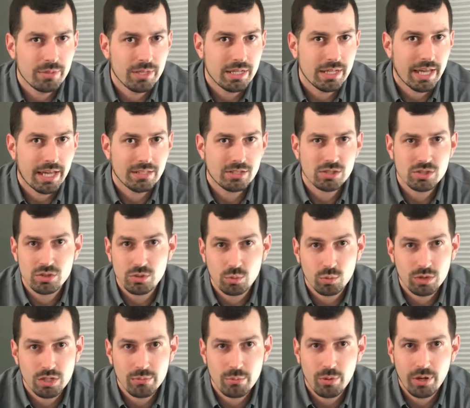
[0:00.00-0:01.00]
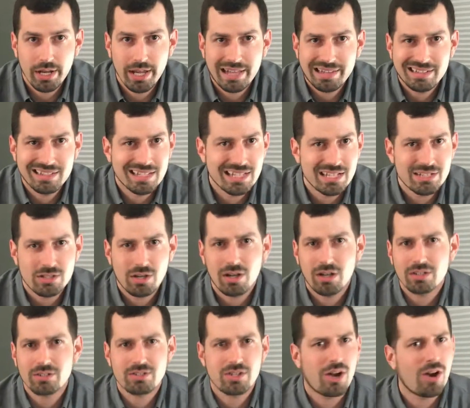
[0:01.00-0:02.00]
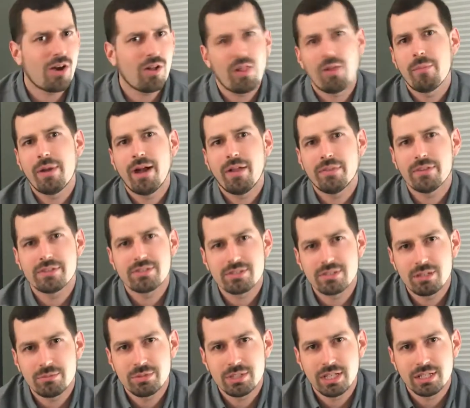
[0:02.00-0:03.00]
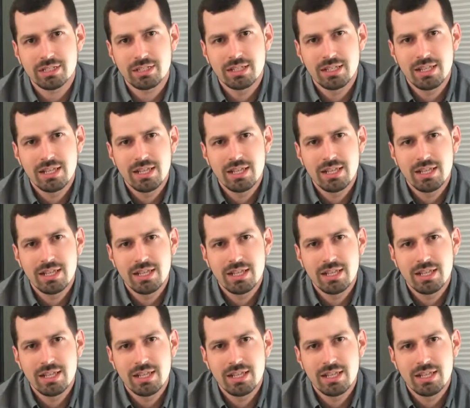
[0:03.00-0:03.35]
He has Story Brand, and he talks all about this subject.